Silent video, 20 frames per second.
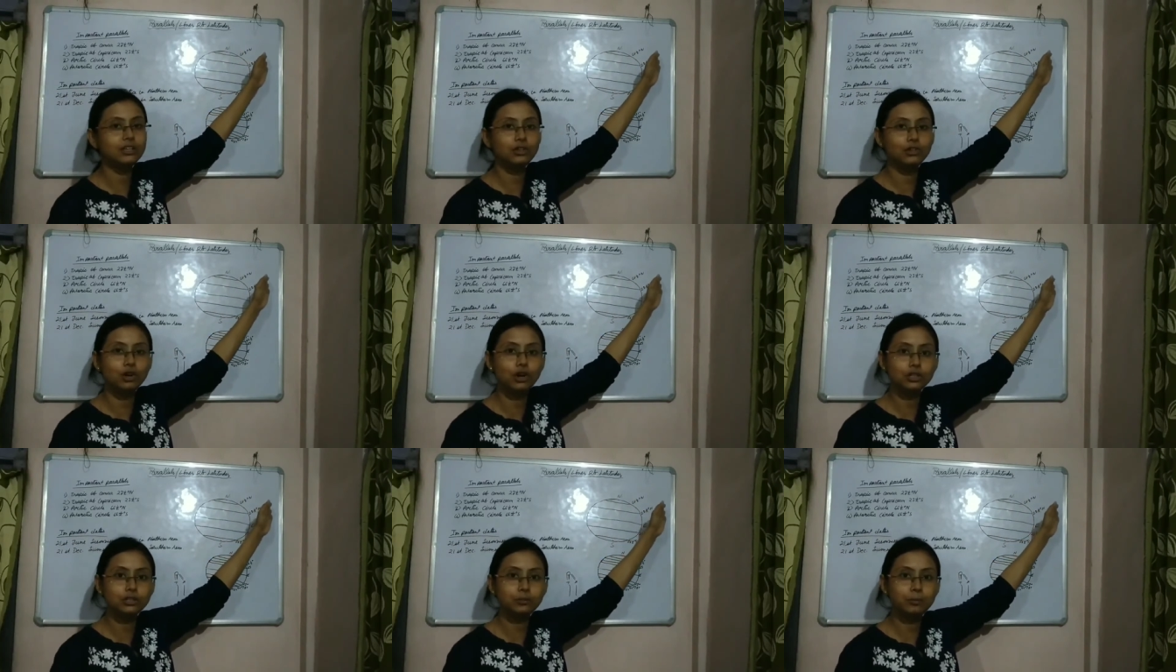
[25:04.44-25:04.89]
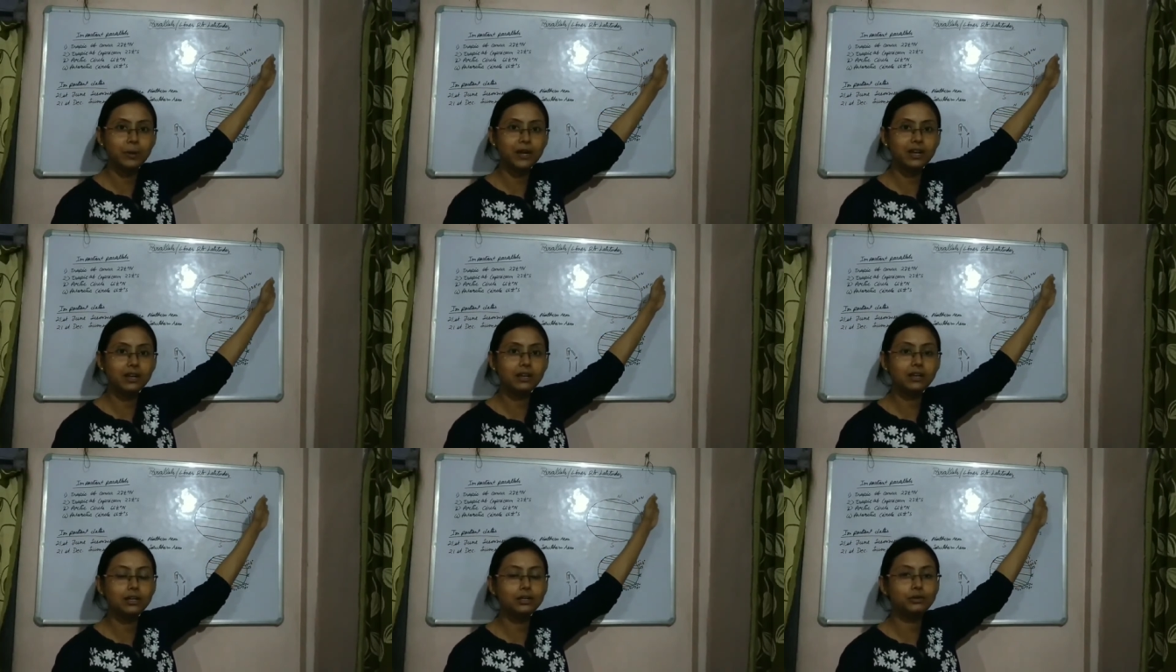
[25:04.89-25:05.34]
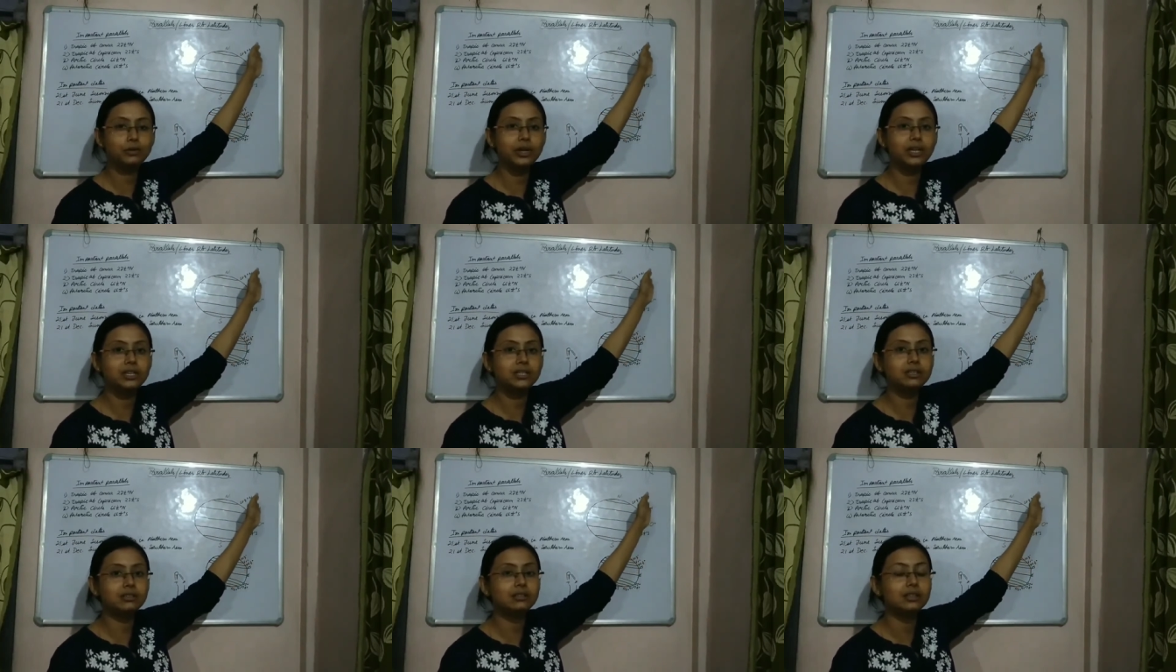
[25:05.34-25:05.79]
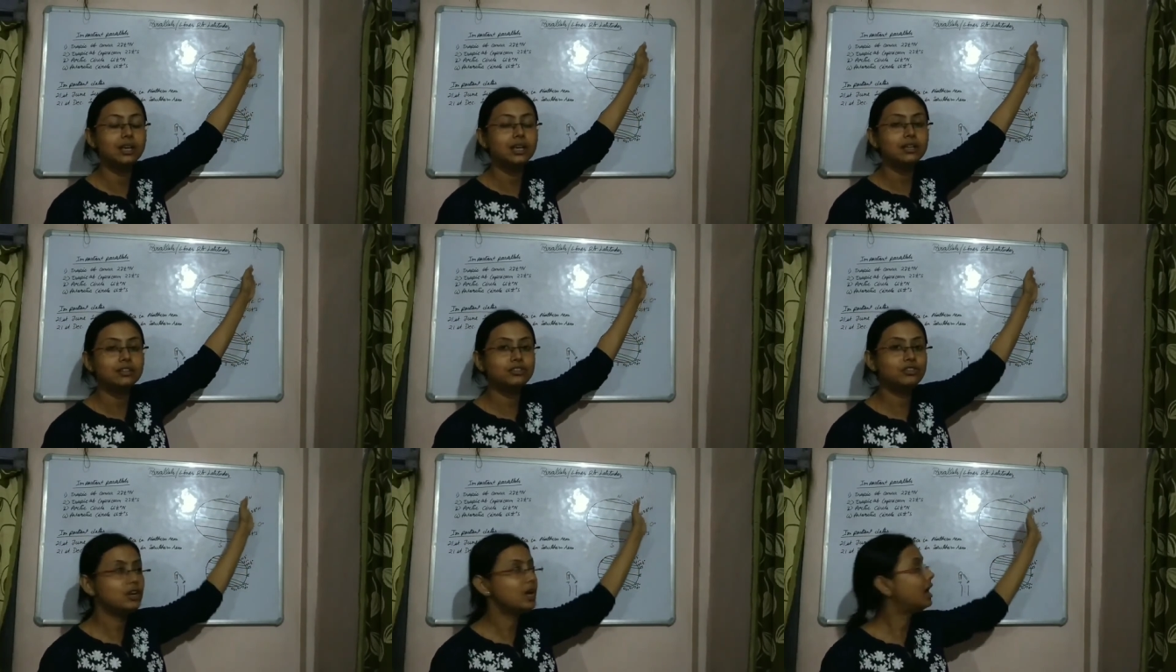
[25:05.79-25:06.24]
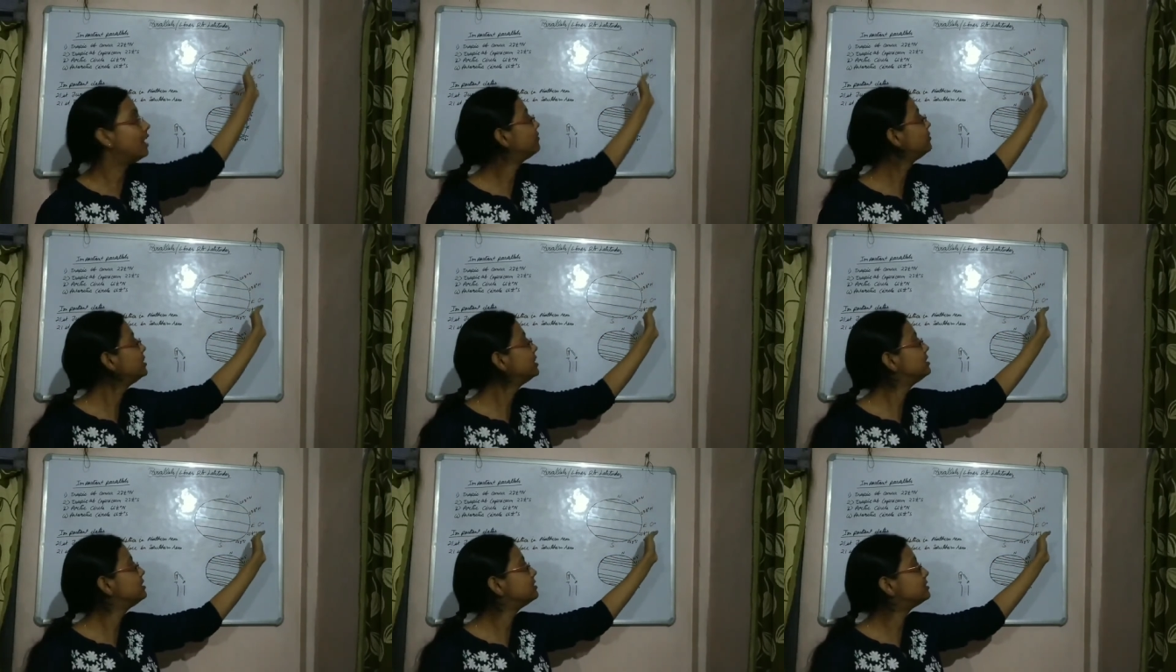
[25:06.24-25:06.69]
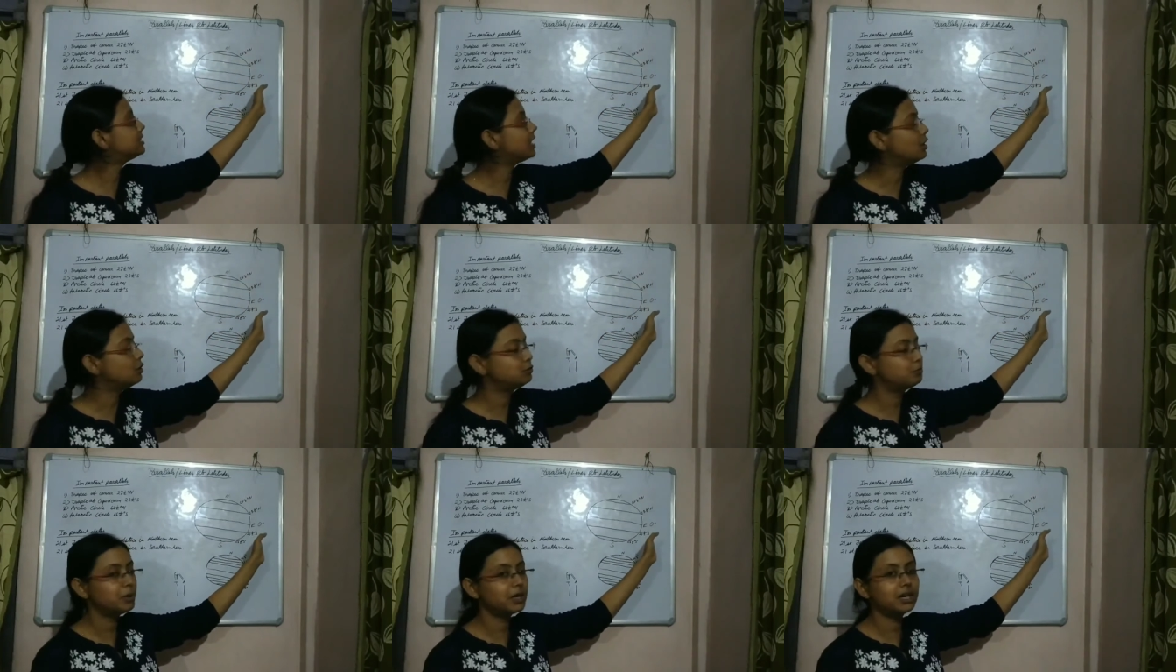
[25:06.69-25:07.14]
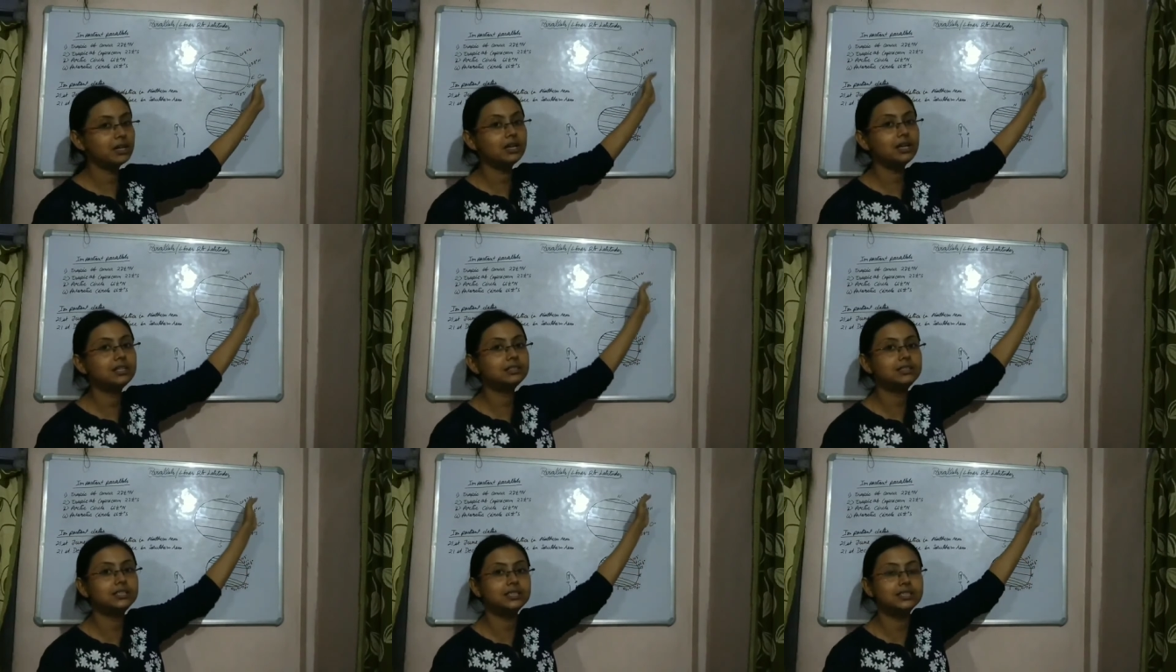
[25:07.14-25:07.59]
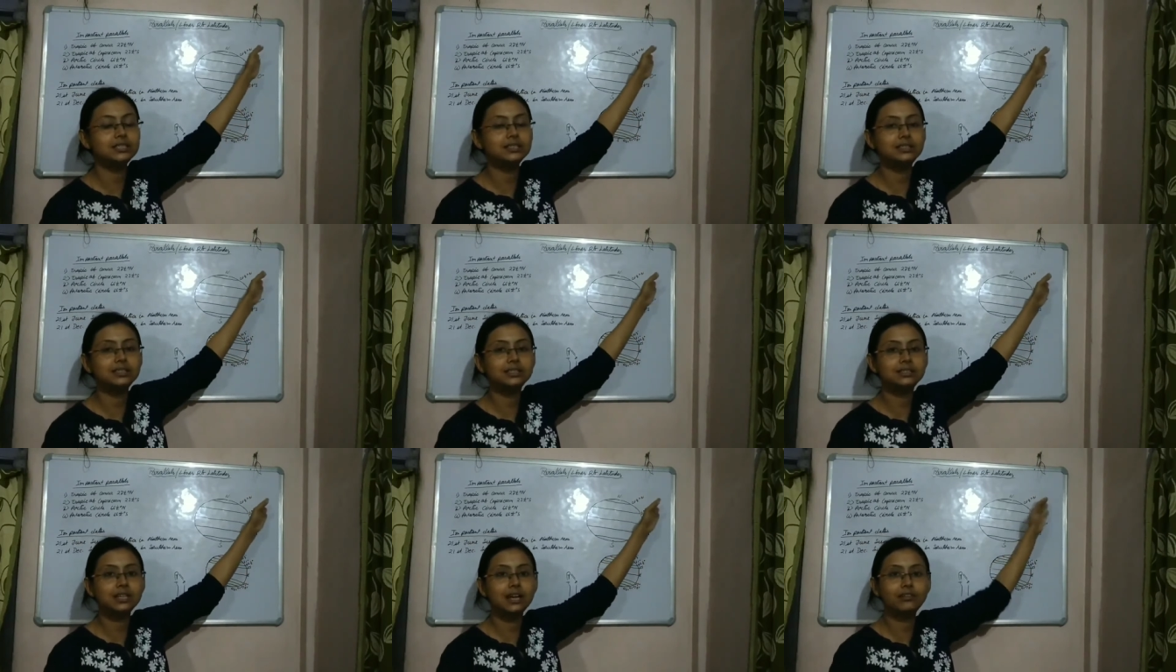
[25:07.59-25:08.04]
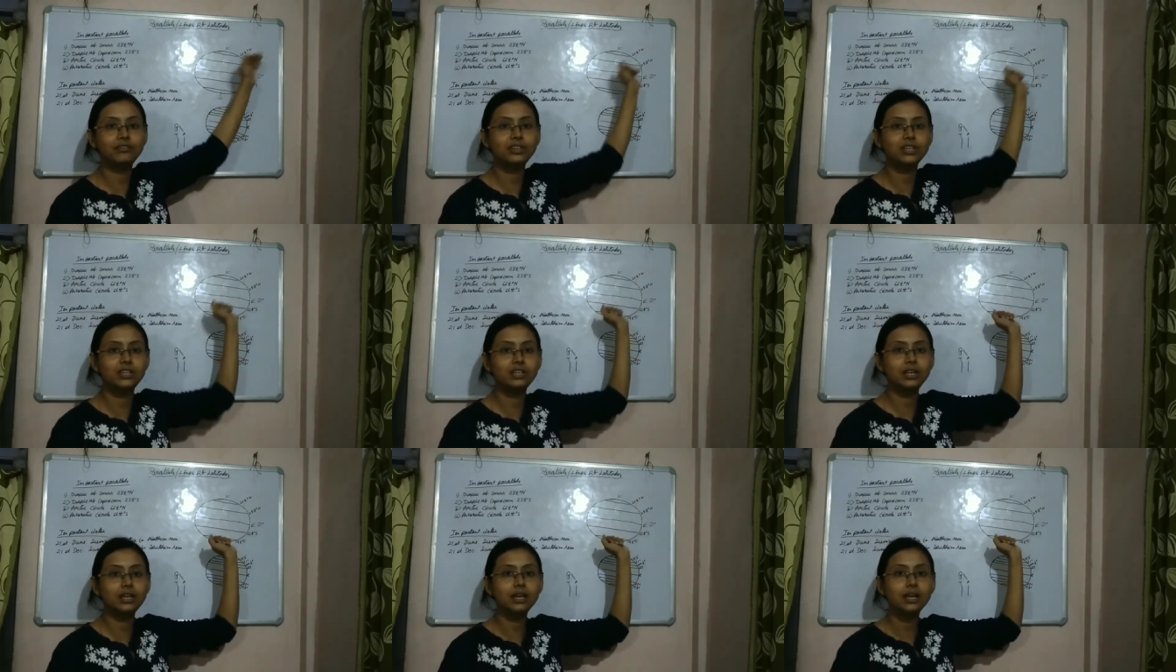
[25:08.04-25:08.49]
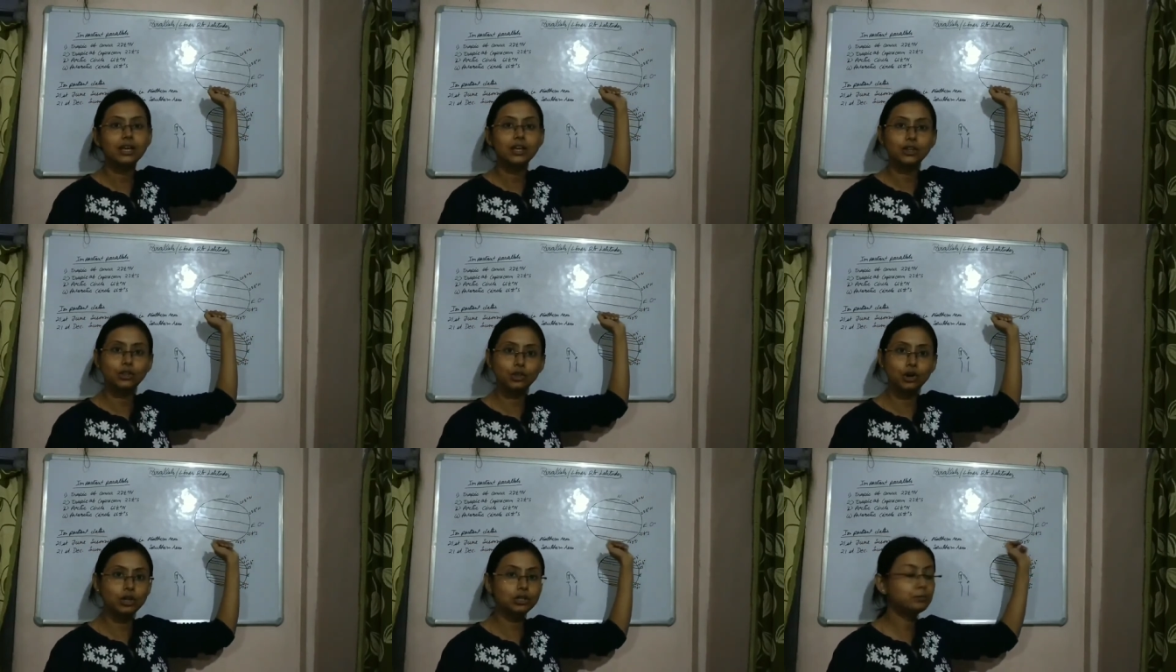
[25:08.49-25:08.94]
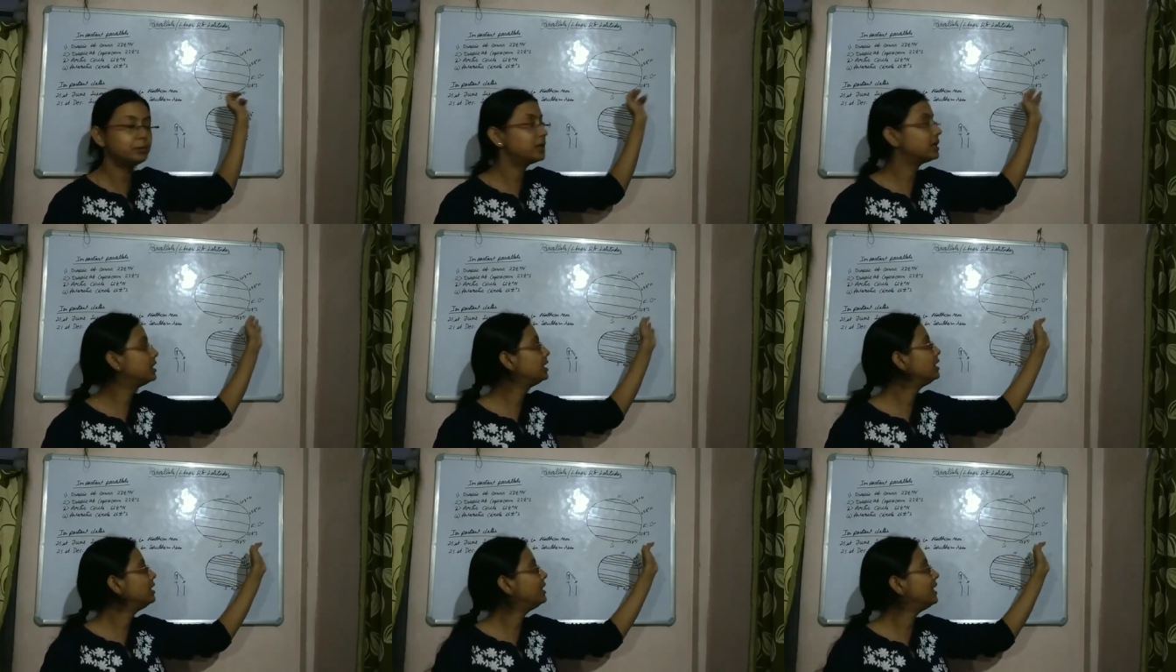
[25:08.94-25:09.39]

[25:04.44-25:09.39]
north parallel, 23 half degree south parallel, 66 half degree north parallel,